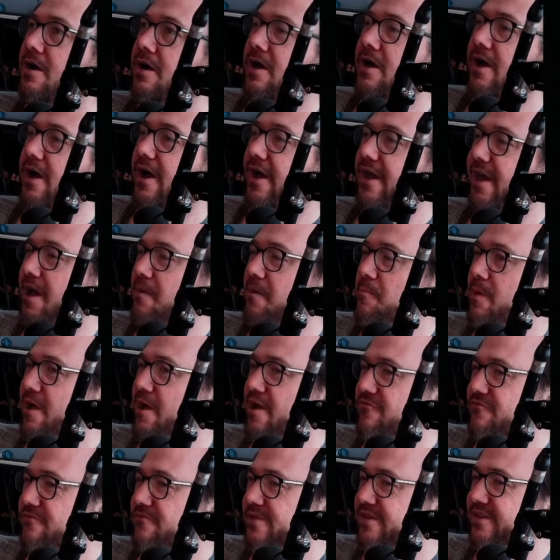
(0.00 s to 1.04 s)
I came
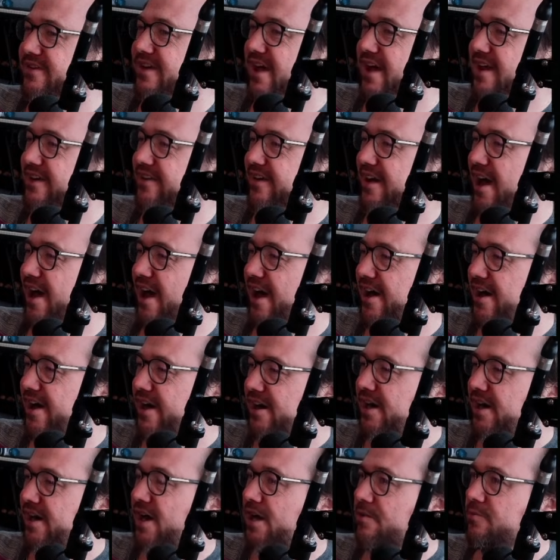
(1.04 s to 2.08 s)
back from the dead.
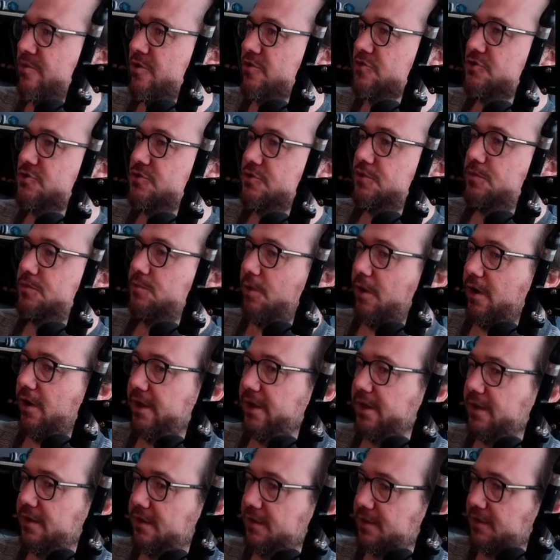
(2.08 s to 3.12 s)
I'm not sure
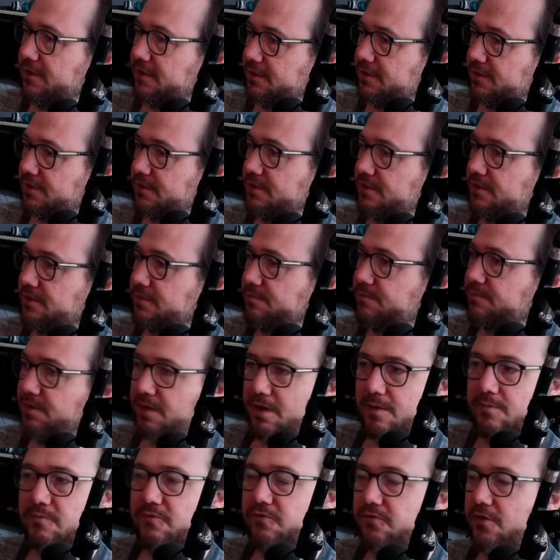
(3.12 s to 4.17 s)
why, but
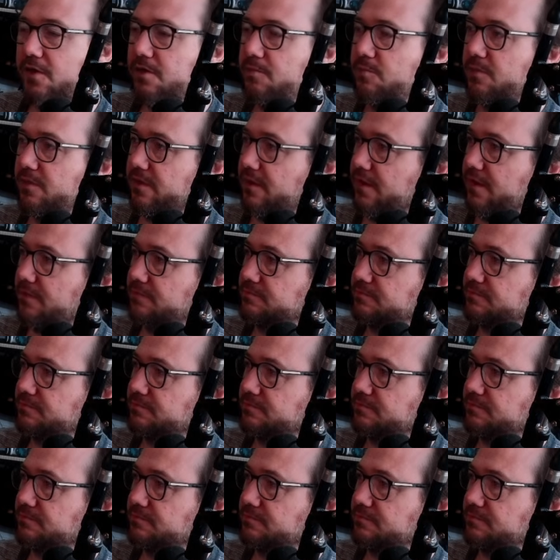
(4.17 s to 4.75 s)
I'm fine with that.